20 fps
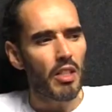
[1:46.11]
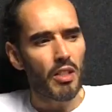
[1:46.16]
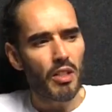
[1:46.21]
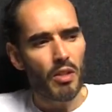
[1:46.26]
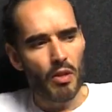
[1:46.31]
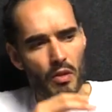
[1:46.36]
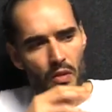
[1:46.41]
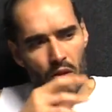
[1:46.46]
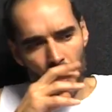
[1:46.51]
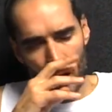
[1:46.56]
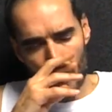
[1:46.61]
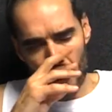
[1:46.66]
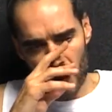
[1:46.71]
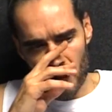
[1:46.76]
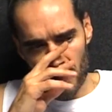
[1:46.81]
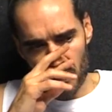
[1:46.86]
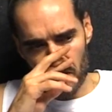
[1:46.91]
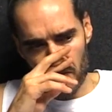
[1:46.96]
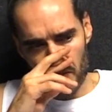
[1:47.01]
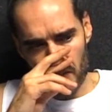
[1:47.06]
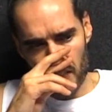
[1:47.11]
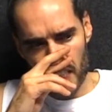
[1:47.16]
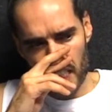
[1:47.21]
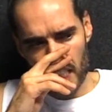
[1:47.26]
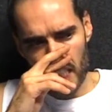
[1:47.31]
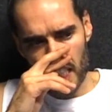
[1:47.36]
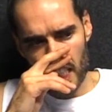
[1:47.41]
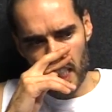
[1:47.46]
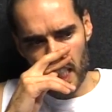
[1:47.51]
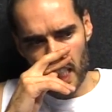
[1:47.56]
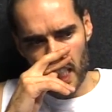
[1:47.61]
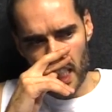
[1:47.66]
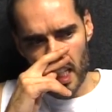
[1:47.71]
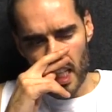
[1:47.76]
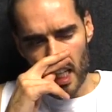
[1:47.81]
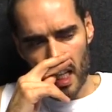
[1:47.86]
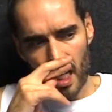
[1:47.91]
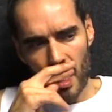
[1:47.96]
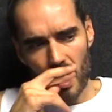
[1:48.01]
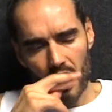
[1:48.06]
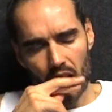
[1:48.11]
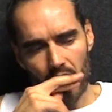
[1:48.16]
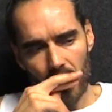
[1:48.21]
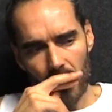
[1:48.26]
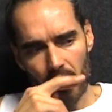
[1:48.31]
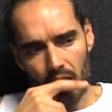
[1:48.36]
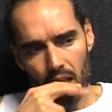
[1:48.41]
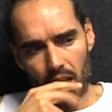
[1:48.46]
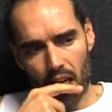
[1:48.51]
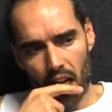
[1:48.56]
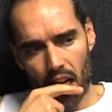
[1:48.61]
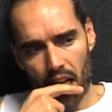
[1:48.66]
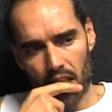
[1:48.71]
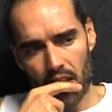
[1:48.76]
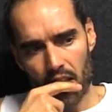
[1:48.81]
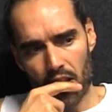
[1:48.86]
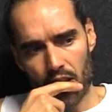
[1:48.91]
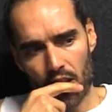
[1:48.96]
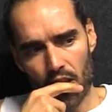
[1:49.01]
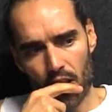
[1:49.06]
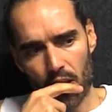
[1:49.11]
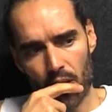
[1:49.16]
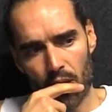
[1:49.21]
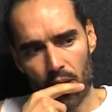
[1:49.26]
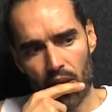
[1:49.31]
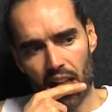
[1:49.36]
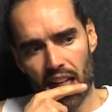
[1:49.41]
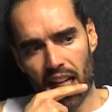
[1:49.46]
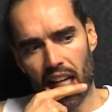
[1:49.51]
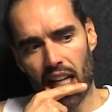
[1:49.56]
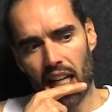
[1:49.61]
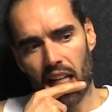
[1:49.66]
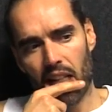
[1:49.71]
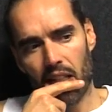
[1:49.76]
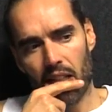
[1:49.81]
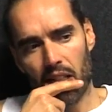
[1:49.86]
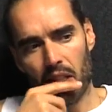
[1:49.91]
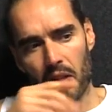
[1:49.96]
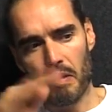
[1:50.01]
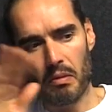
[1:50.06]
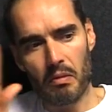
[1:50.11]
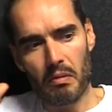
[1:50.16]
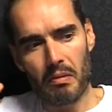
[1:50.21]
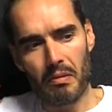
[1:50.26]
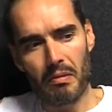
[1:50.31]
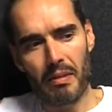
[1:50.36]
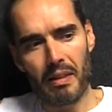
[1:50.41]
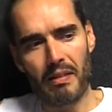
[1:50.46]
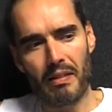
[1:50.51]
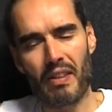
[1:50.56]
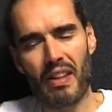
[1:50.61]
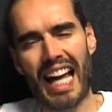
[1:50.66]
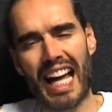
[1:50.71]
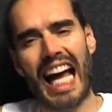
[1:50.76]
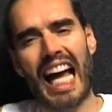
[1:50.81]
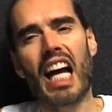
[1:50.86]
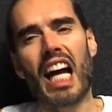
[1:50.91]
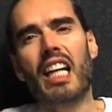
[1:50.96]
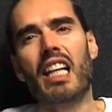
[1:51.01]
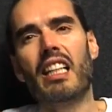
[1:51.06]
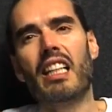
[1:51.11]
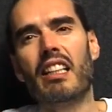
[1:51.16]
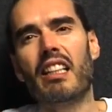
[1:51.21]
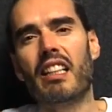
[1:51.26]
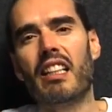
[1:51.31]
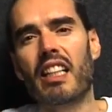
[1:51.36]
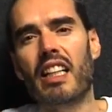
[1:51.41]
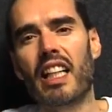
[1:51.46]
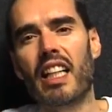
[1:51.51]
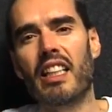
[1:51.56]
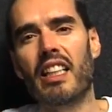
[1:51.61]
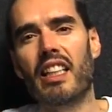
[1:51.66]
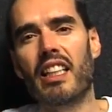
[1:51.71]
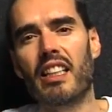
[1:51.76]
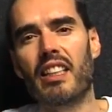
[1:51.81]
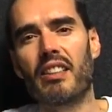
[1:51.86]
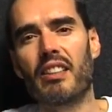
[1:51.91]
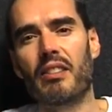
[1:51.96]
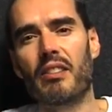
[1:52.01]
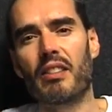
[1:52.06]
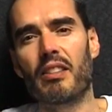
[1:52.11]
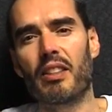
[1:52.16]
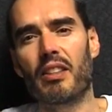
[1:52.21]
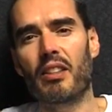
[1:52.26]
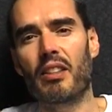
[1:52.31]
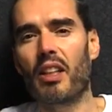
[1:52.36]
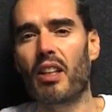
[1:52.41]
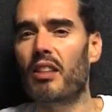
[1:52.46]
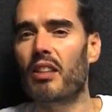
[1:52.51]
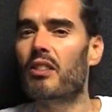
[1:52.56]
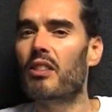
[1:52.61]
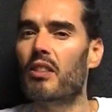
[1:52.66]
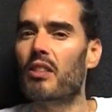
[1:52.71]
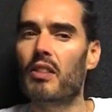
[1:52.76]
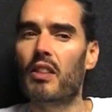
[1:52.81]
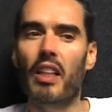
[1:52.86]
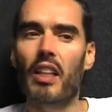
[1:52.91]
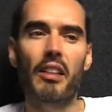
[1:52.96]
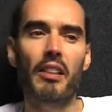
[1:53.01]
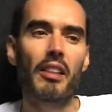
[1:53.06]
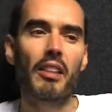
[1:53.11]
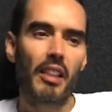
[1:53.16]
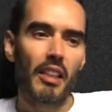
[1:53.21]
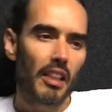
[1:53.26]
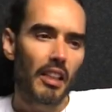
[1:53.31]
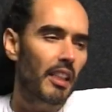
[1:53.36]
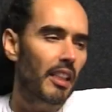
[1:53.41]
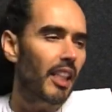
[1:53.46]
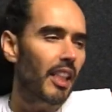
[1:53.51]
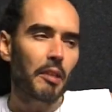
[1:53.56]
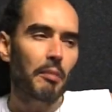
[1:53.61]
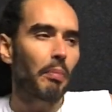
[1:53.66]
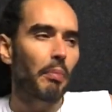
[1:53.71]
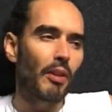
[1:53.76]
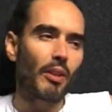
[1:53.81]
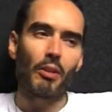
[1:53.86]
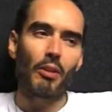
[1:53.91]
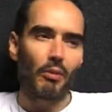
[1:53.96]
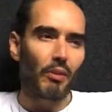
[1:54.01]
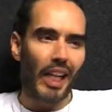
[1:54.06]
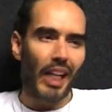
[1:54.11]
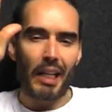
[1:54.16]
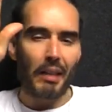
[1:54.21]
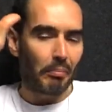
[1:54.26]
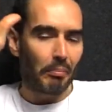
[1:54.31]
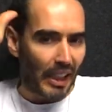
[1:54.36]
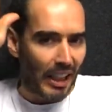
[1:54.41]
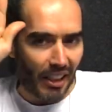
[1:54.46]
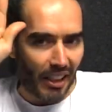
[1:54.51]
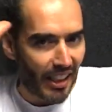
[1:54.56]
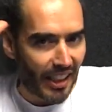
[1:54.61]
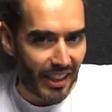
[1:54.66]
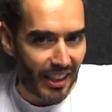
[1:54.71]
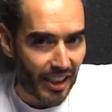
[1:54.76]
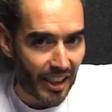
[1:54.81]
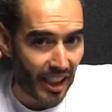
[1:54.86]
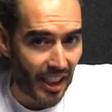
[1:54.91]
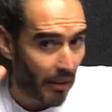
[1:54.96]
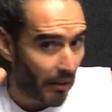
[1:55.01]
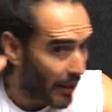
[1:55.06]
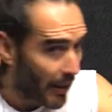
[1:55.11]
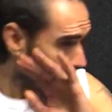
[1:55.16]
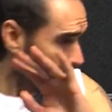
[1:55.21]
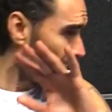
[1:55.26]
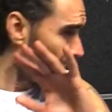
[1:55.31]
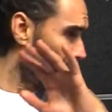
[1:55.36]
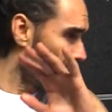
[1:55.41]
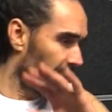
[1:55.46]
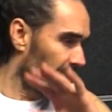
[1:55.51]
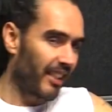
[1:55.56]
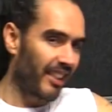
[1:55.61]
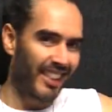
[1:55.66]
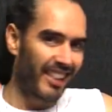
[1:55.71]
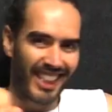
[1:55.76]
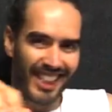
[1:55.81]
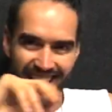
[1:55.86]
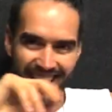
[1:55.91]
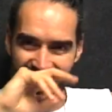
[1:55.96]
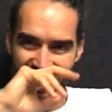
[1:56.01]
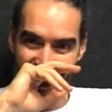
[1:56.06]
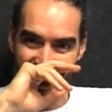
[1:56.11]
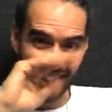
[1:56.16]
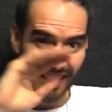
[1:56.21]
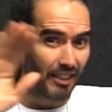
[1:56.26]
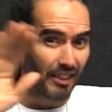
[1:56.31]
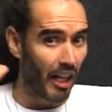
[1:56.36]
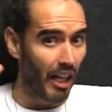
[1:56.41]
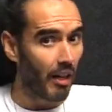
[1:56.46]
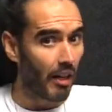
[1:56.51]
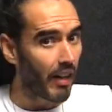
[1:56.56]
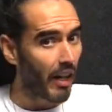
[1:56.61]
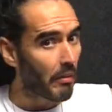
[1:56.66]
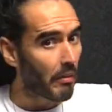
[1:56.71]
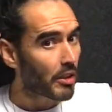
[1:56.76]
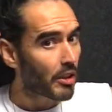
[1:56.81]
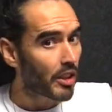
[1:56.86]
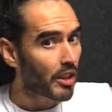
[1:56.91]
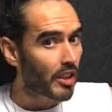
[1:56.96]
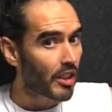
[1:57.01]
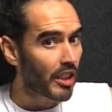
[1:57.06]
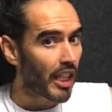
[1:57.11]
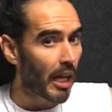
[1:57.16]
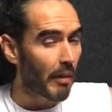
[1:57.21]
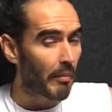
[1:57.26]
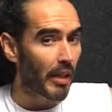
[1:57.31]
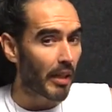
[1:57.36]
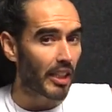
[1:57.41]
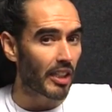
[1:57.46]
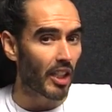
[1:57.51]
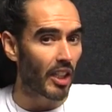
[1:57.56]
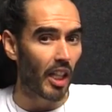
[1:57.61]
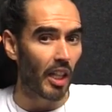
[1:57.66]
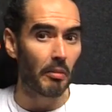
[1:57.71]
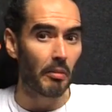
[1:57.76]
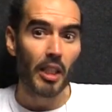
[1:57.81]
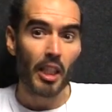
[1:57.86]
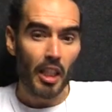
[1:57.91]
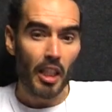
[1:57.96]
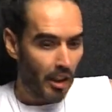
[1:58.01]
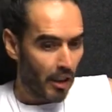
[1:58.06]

So you sort of can't really undo that with that, can you? You can't sort of go, let's put all that behind us, shall we? Ah! No, that was just a slap that time.